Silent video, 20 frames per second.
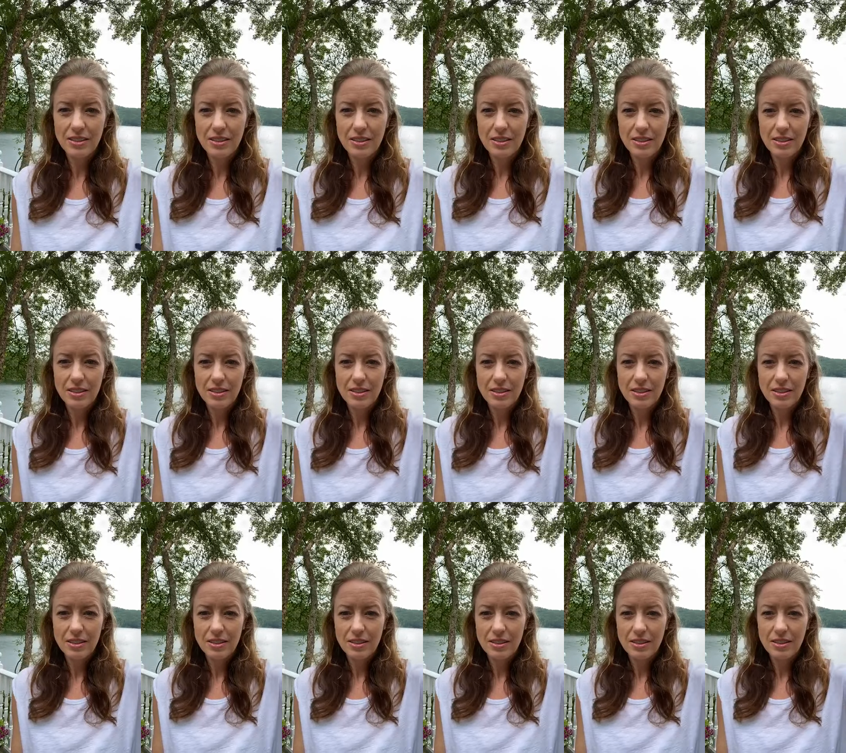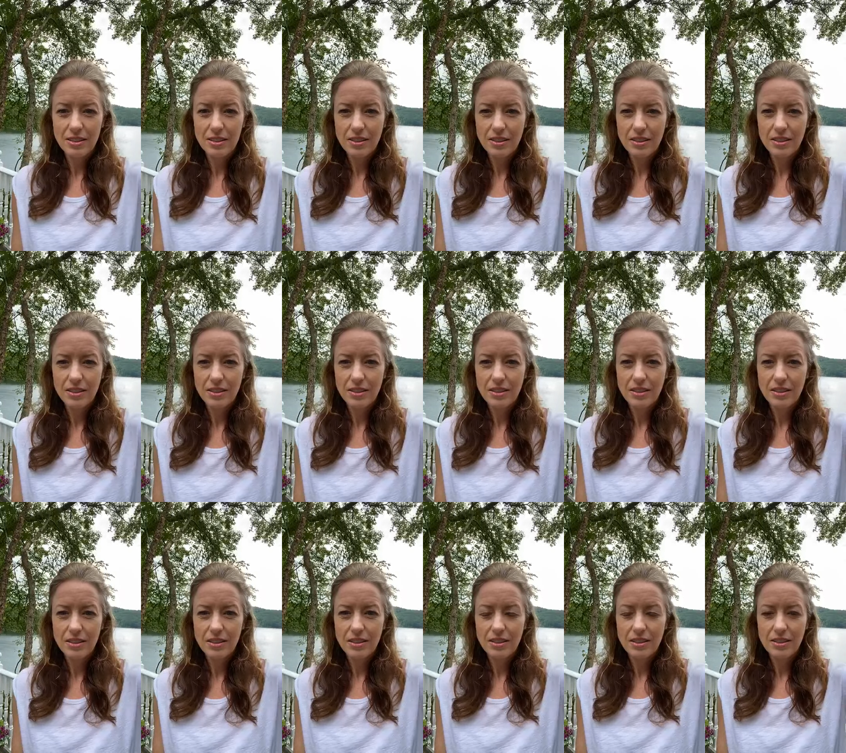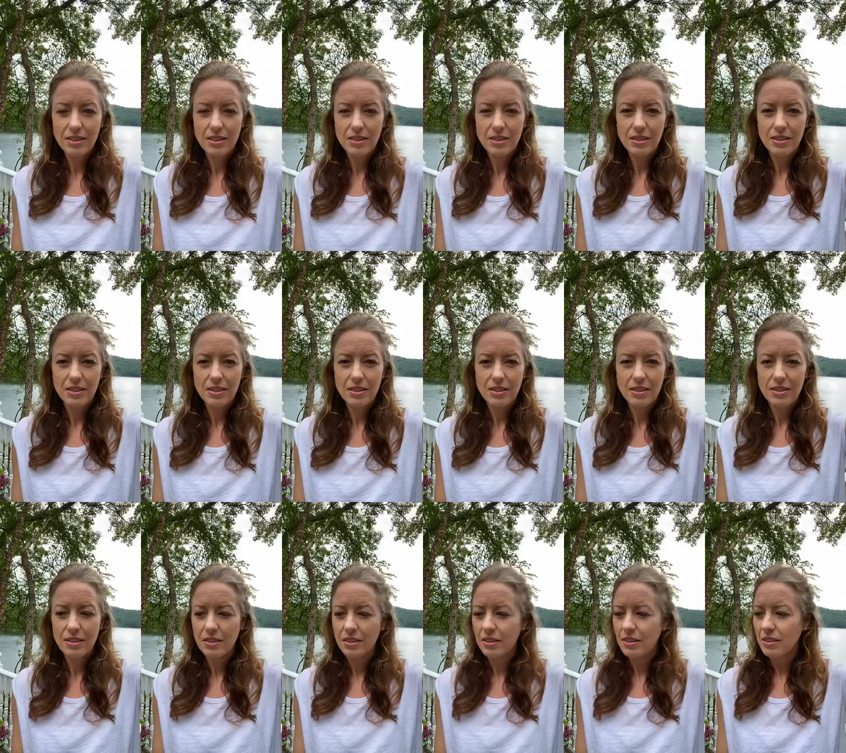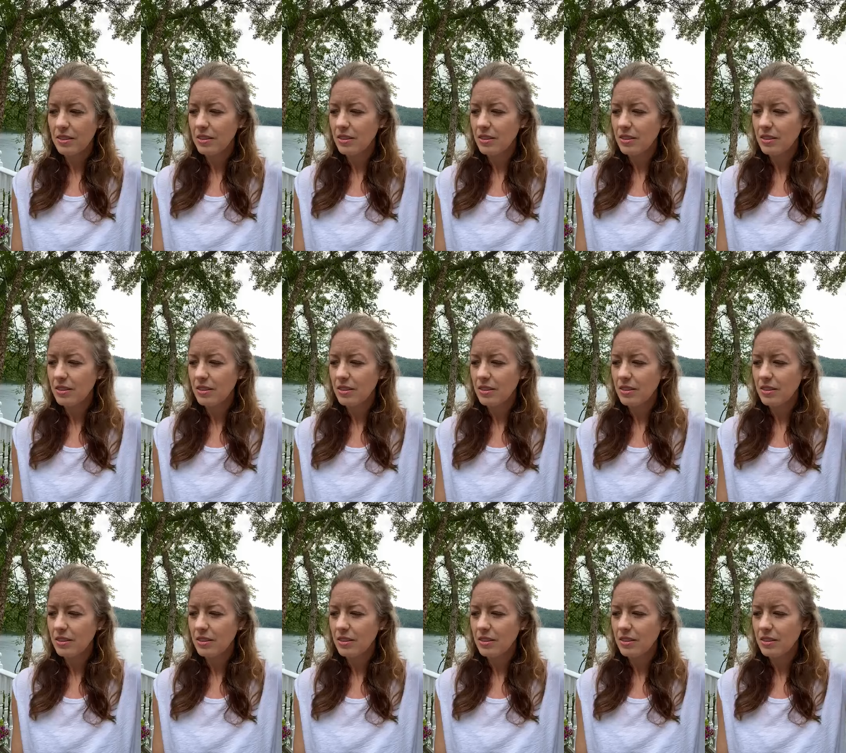(silence)